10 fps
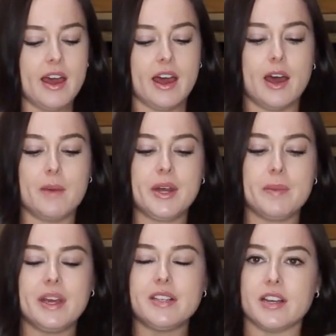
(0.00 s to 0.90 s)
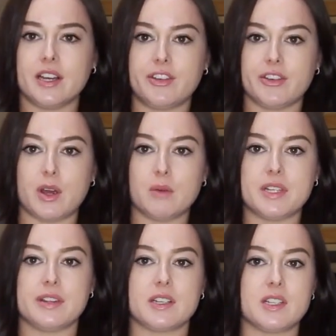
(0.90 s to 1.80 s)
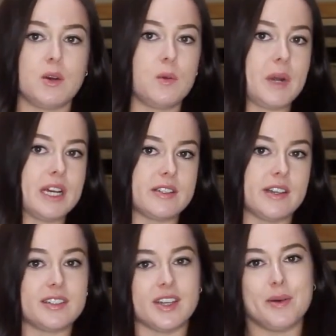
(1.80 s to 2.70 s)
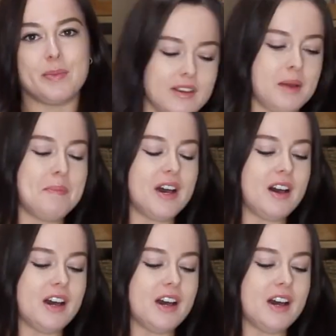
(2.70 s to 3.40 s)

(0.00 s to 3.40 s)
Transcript: But it basically just comes in this little plastic tub. Number